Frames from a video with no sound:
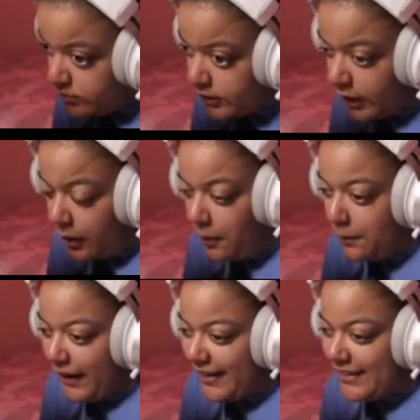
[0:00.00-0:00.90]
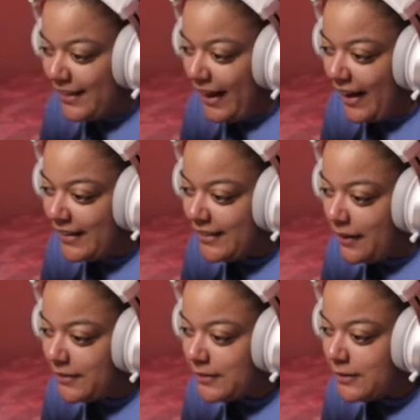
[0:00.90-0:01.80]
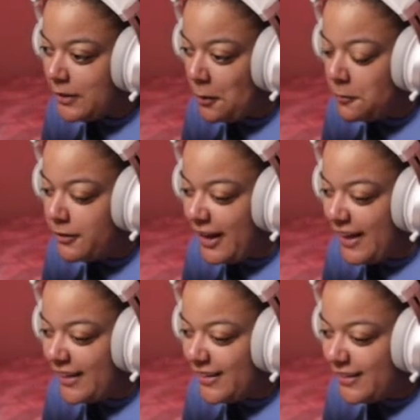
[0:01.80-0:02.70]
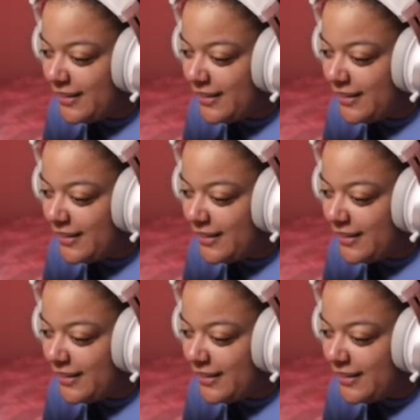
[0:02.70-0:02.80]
Oh my God, that was so fake.